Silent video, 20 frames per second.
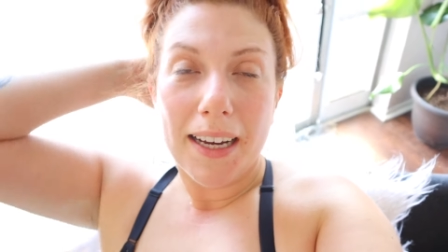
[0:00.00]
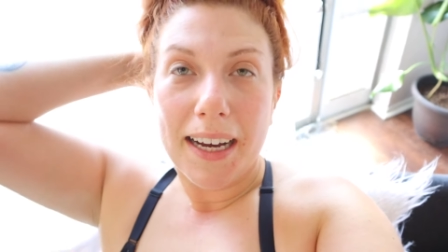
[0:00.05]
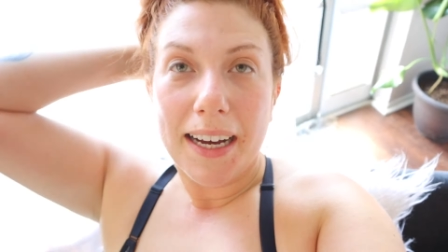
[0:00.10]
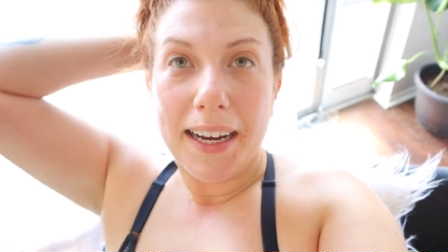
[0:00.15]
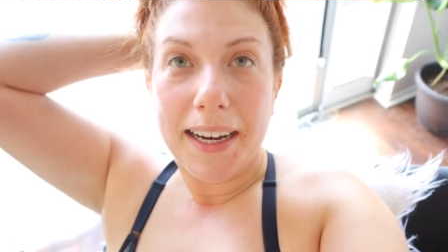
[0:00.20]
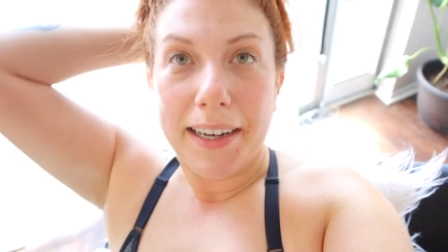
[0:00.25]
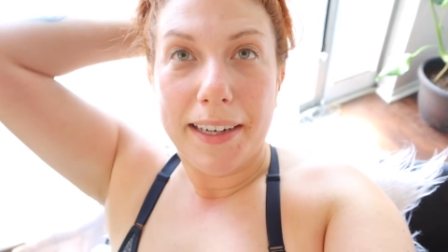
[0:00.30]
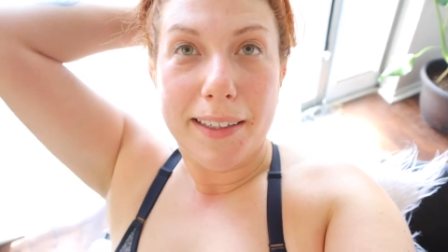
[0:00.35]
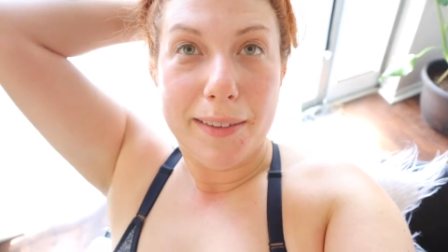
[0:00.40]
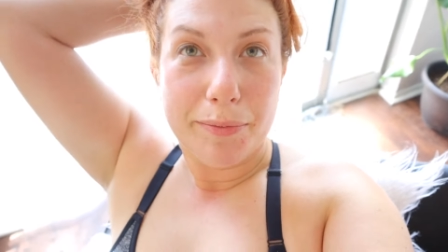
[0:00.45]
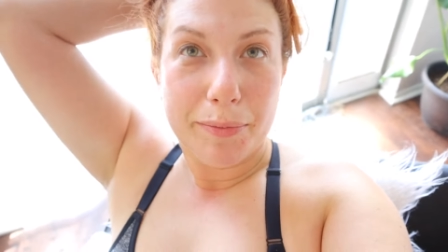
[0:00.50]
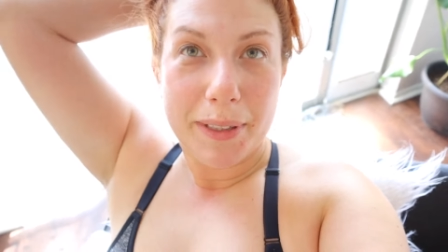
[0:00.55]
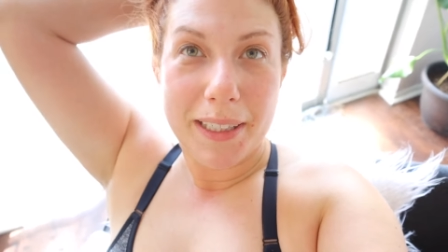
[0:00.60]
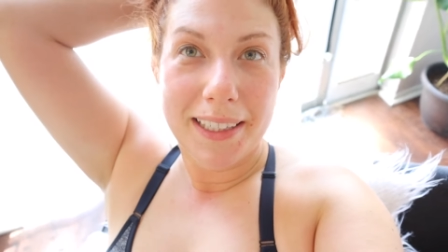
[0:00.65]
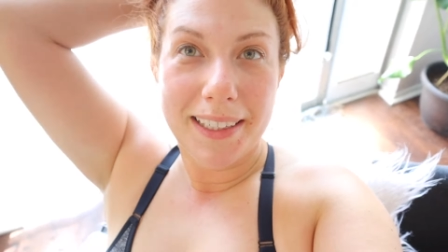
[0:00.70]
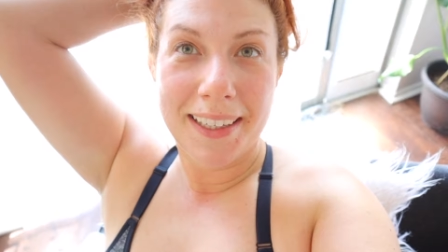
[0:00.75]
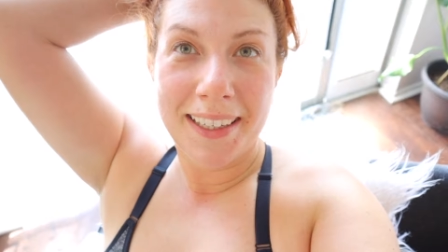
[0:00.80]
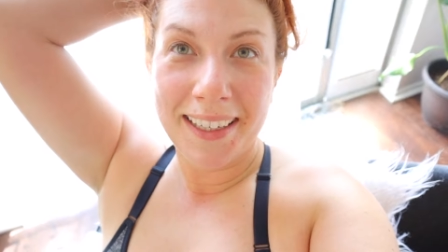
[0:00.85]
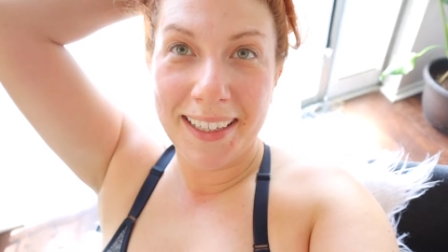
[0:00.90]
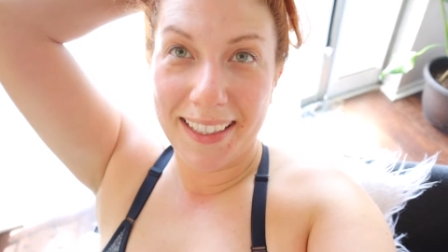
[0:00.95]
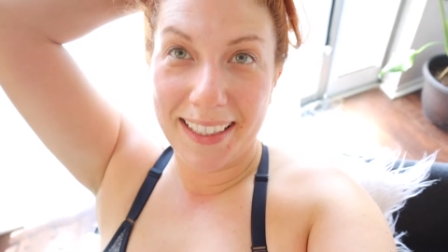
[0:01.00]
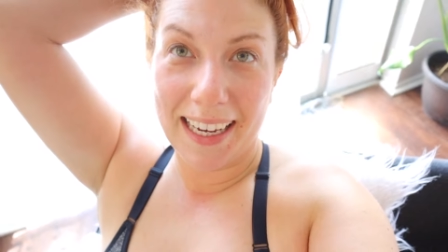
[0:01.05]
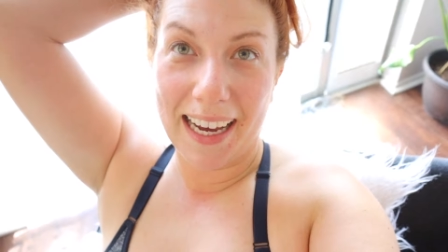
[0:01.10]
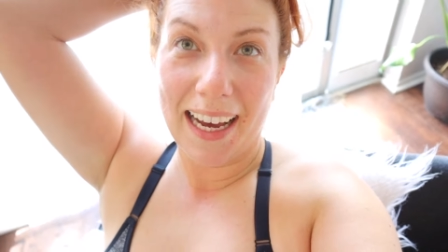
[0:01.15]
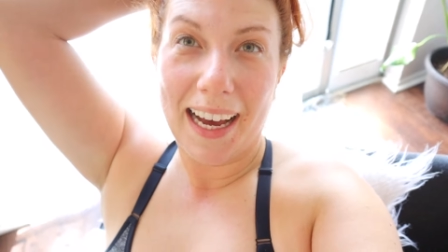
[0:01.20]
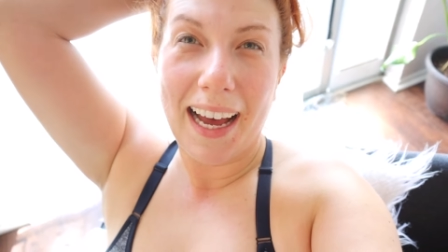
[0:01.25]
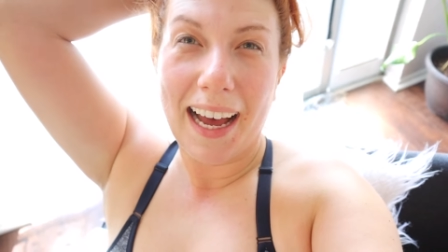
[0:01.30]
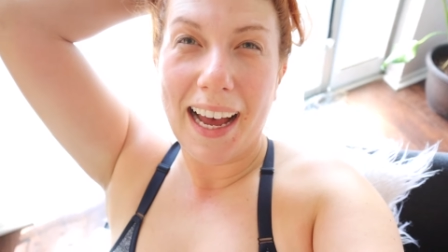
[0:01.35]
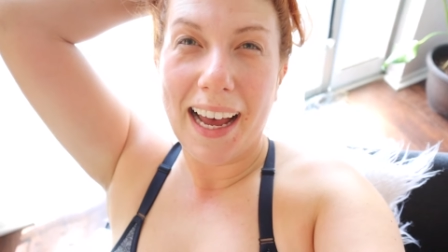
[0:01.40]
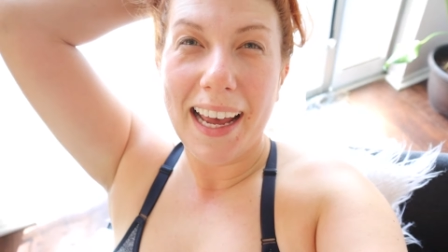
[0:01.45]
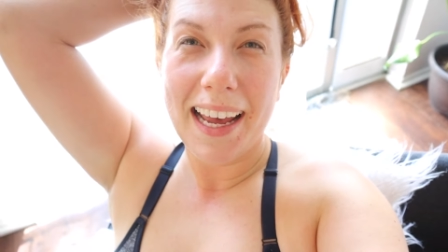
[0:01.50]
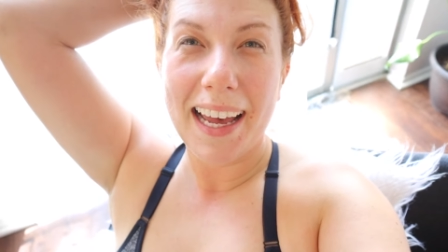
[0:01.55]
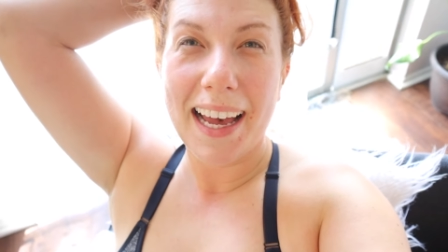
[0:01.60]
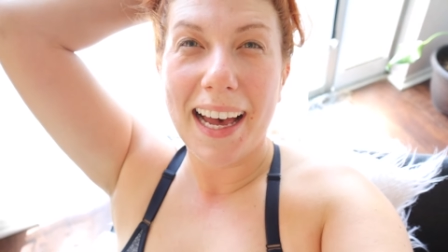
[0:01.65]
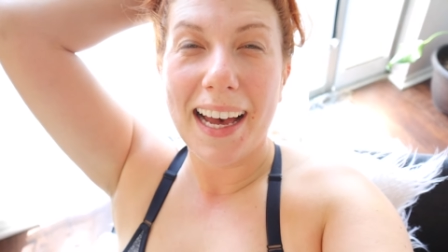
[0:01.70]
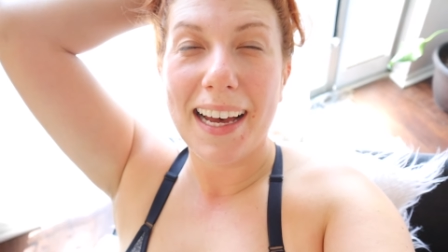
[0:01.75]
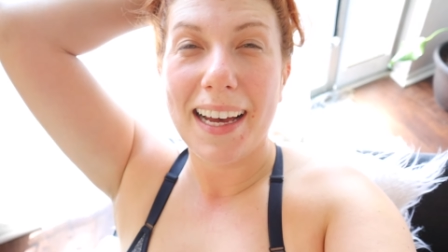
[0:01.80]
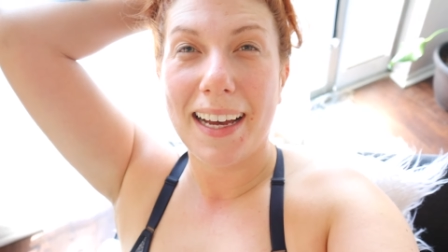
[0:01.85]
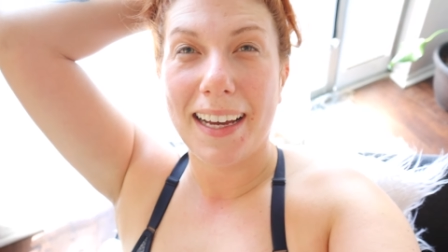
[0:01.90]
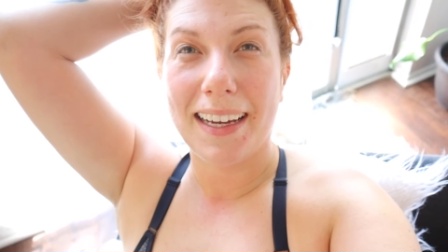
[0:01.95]
Um, yeah, I
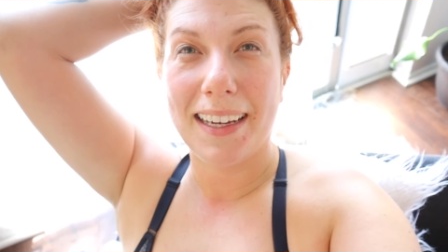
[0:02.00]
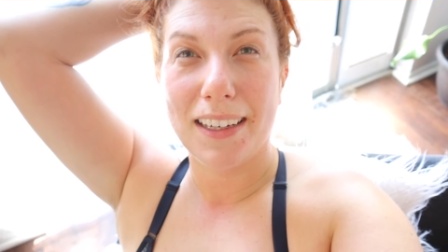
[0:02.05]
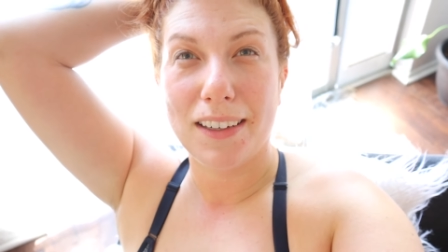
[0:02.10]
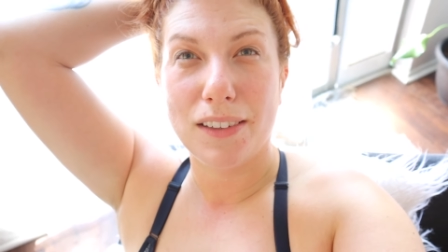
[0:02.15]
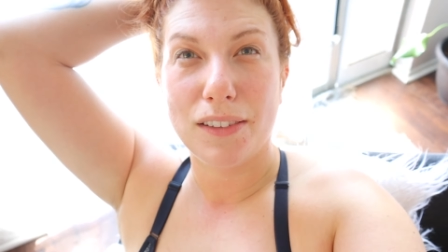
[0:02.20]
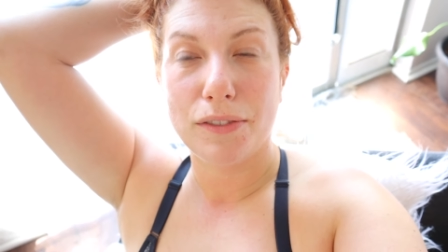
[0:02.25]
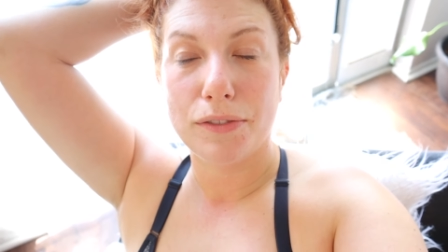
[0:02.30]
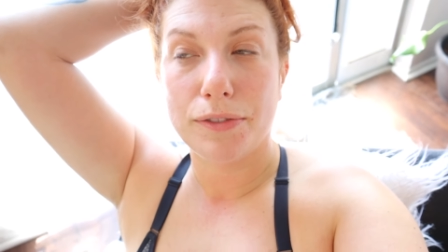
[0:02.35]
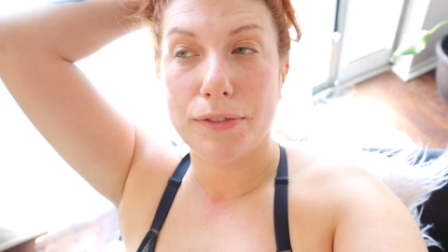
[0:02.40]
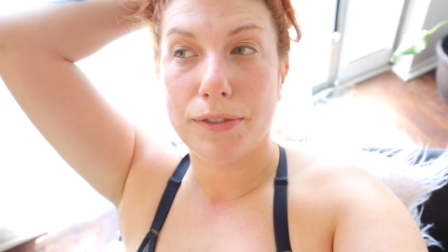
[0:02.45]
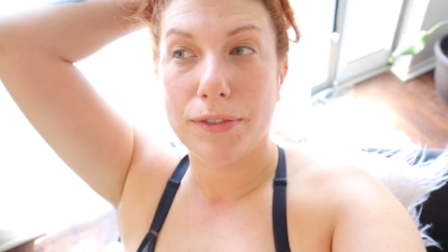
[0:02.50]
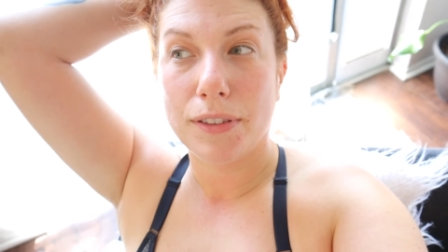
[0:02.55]
have